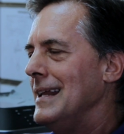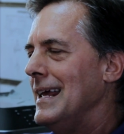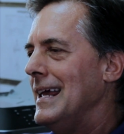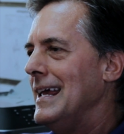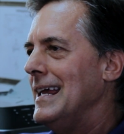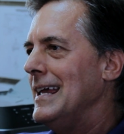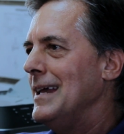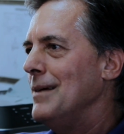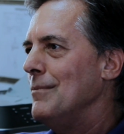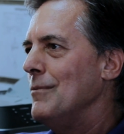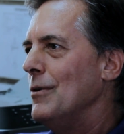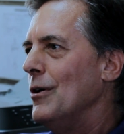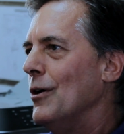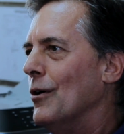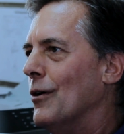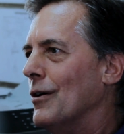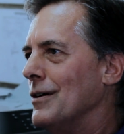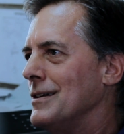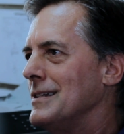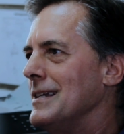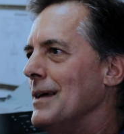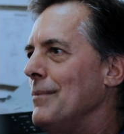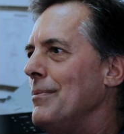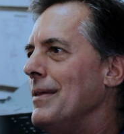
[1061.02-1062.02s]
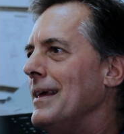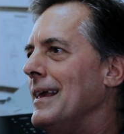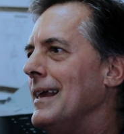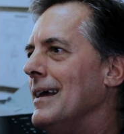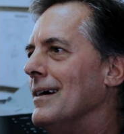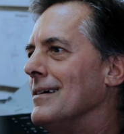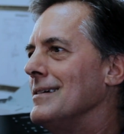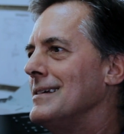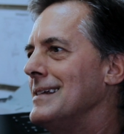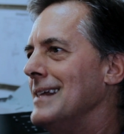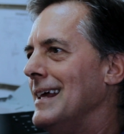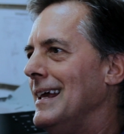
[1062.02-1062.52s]
name or
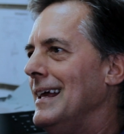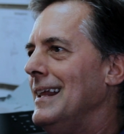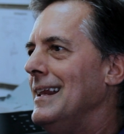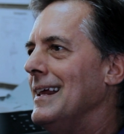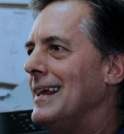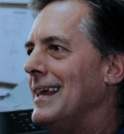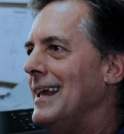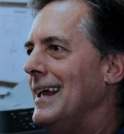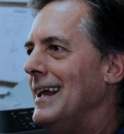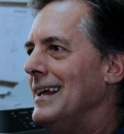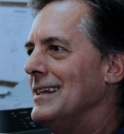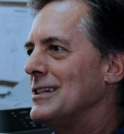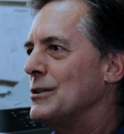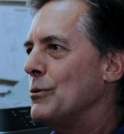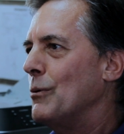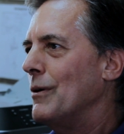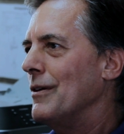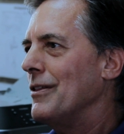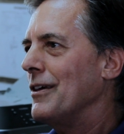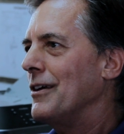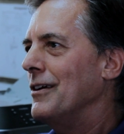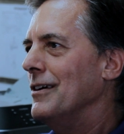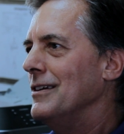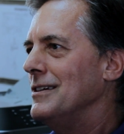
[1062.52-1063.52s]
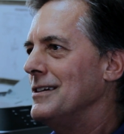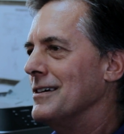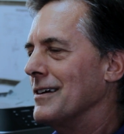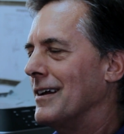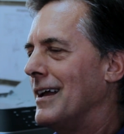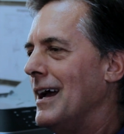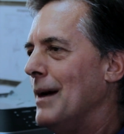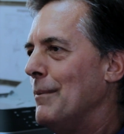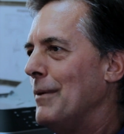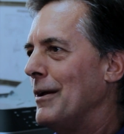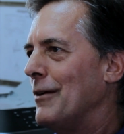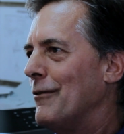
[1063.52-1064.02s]
something else that indicates where the goods
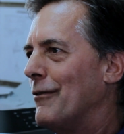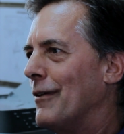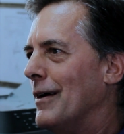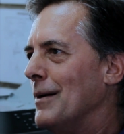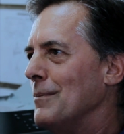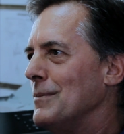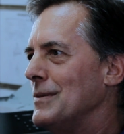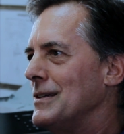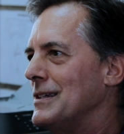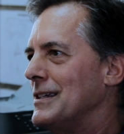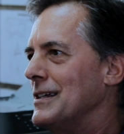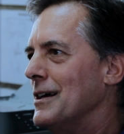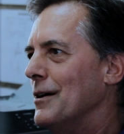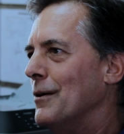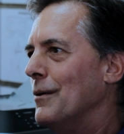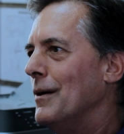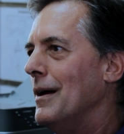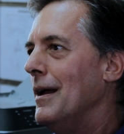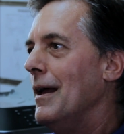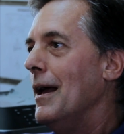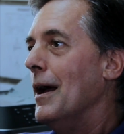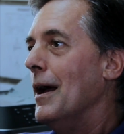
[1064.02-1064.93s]
are coming from. So